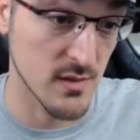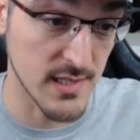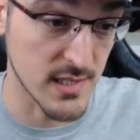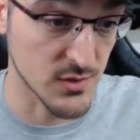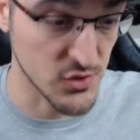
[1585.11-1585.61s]

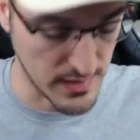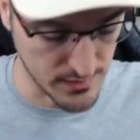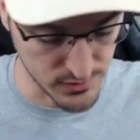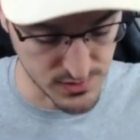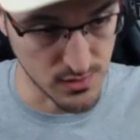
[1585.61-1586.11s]
Second
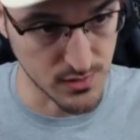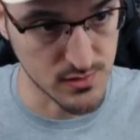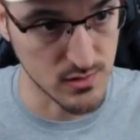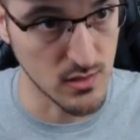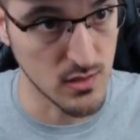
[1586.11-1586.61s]
survival is
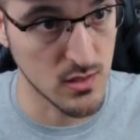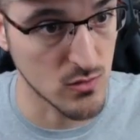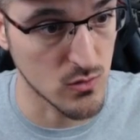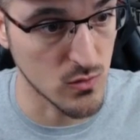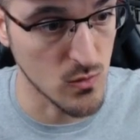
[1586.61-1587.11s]
honestly
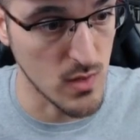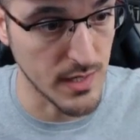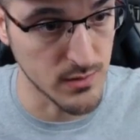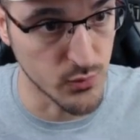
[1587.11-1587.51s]
quite